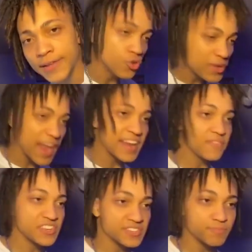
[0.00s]
You can't
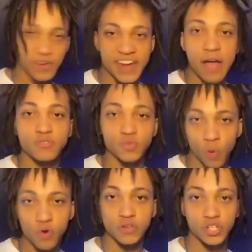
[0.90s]
even pronounce
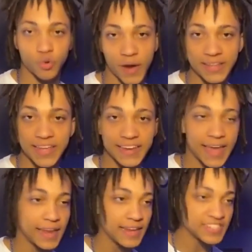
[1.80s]
words correctly at
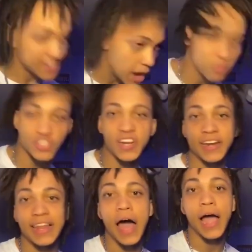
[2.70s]
that age, and I was trying
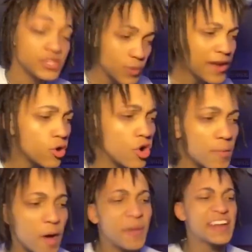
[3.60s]
to lie. So I go on
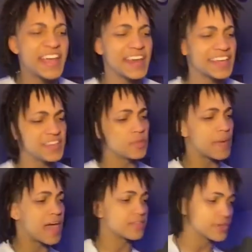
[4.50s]
about my day and I get in the
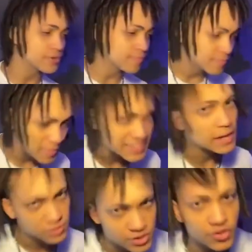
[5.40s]
bath later, because
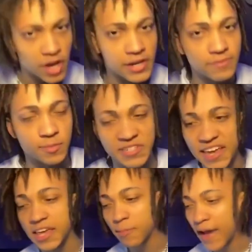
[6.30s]
I was still young enough to be
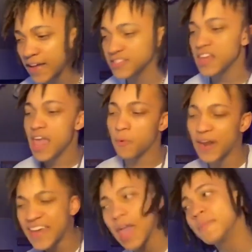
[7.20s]
taking baths, and
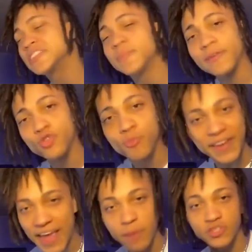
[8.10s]
when I came into my room, my
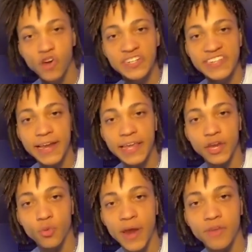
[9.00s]
dad was already standing in
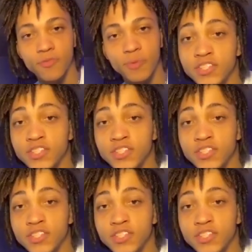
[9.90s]
here waiting for me.